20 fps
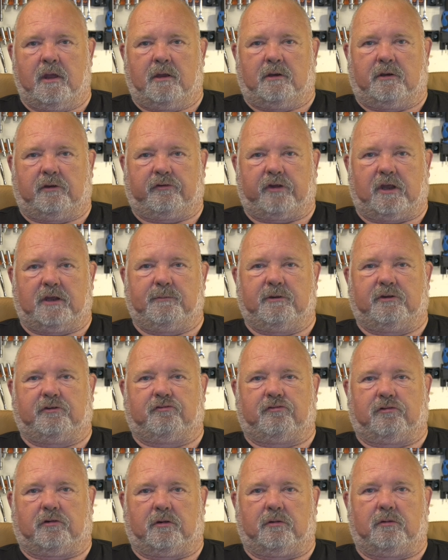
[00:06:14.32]
The same is
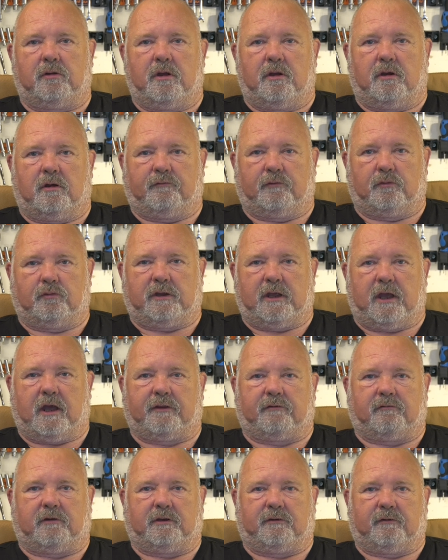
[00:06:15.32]
true of all the
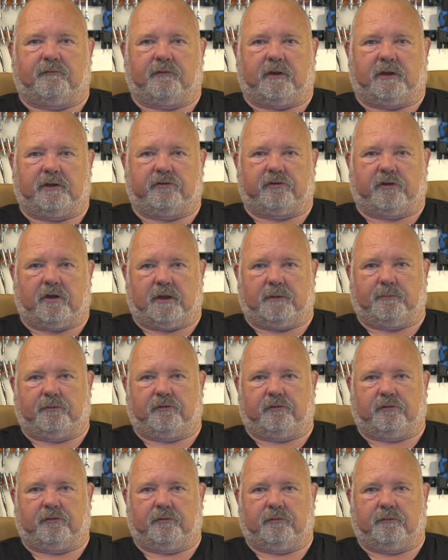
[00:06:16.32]
other interface
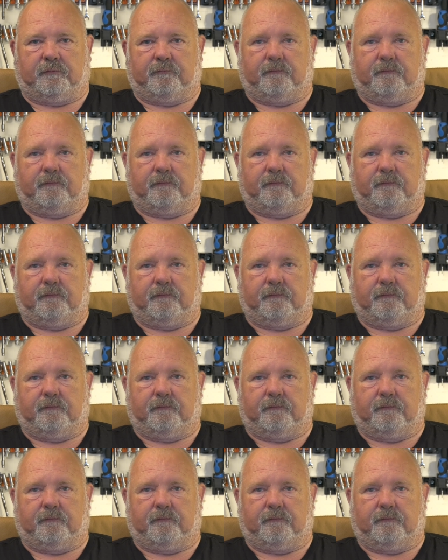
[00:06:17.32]
types.